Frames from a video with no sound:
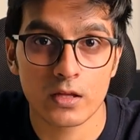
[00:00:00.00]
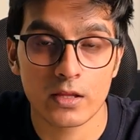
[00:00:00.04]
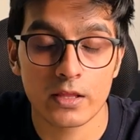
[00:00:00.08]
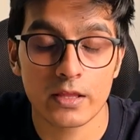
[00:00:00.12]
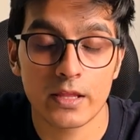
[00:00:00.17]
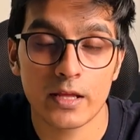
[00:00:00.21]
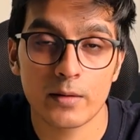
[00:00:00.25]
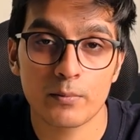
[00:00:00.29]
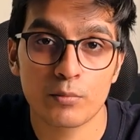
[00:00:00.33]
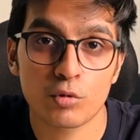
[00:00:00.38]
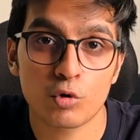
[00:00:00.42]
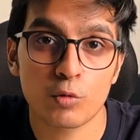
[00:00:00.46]

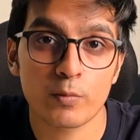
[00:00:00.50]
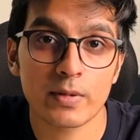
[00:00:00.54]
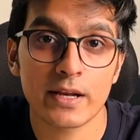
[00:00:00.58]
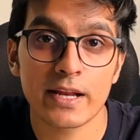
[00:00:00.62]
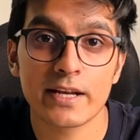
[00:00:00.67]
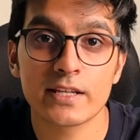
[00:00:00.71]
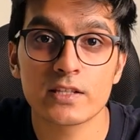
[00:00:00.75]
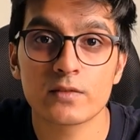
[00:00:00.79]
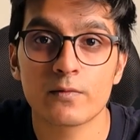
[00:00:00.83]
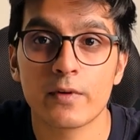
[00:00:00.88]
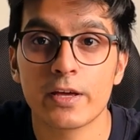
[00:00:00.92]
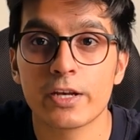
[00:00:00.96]
Then pro
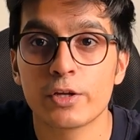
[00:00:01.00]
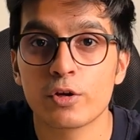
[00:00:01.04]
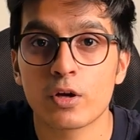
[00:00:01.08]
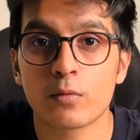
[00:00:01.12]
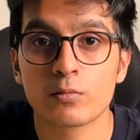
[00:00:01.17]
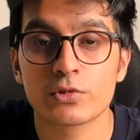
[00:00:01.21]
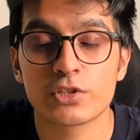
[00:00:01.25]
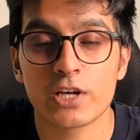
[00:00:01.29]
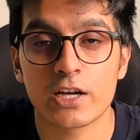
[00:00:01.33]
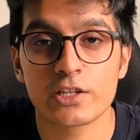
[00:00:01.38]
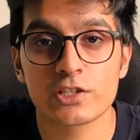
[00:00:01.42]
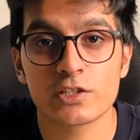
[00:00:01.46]
plan is where
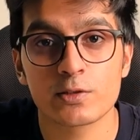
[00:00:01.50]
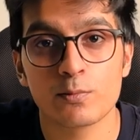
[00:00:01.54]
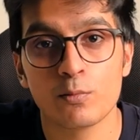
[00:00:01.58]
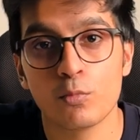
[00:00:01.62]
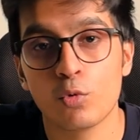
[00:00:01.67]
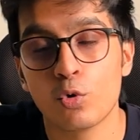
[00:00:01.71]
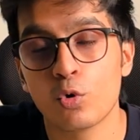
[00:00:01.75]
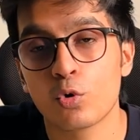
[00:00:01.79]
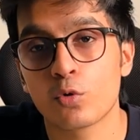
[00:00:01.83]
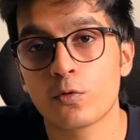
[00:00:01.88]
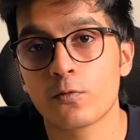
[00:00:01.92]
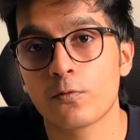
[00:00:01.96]
you're charging
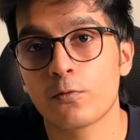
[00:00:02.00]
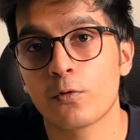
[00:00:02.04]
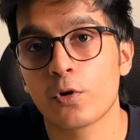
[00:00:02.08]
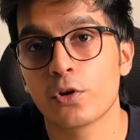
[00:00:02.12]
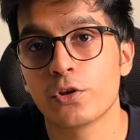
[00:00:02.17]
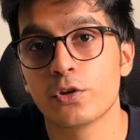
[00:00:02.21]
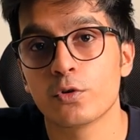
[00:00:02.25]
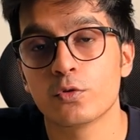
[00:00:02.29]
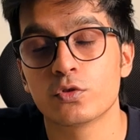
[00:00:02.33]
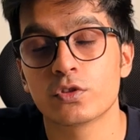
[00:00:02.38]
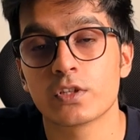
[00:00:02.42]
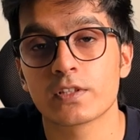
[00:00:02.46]
more for
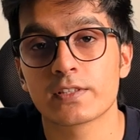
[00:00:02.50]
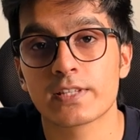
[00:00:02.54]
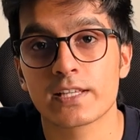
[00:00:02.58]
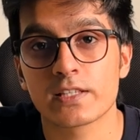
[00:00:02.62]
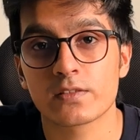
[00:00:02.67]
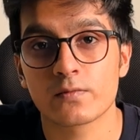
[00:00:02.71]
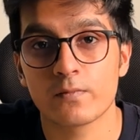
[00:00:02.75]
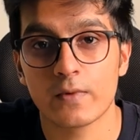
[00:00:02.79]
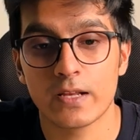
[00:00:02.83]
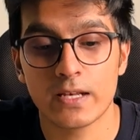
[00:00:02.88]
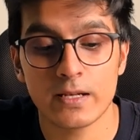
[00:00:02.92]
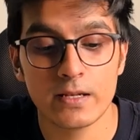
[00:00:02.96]
users
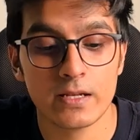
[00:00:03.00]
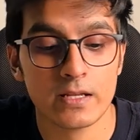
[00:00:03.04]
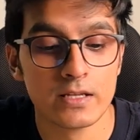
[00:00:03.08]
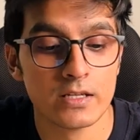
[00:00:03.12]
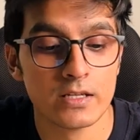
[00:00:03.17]
as well.